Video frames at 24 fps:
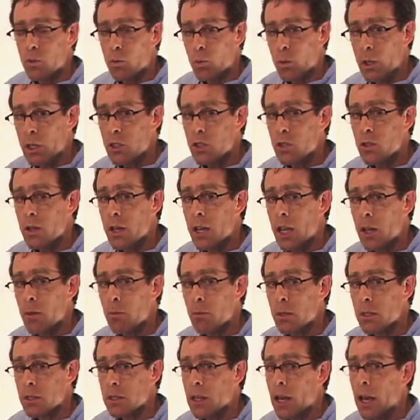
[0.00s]
Rest your
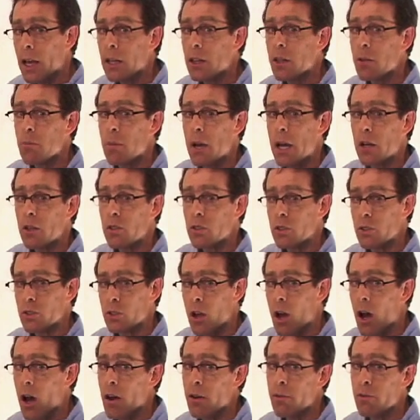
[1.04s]
hand beside the mouse as
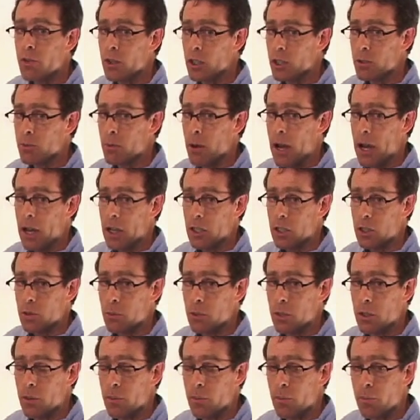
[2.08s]
often as
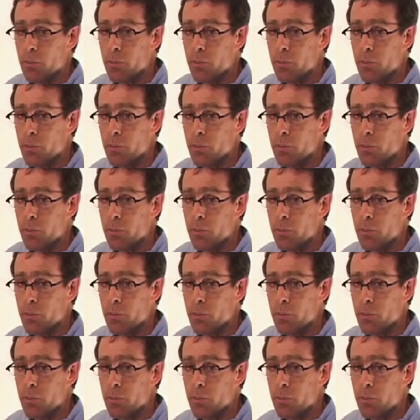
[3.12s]
possible.